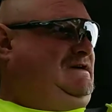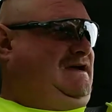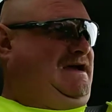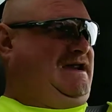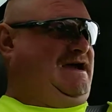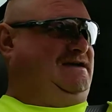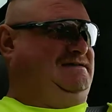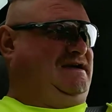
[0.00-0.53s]

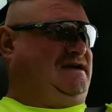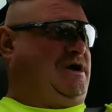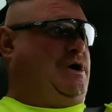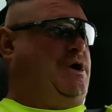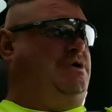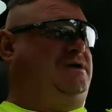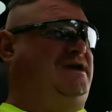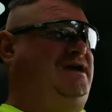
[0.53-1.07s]
And I was like,
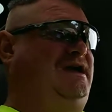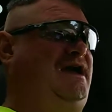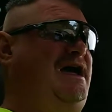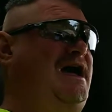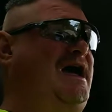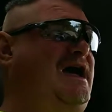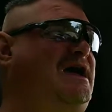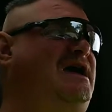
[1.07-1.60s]

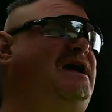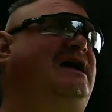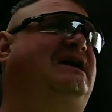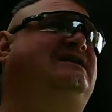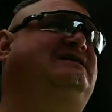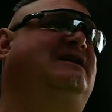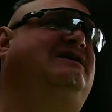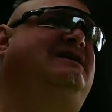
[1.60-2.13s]
okay. So,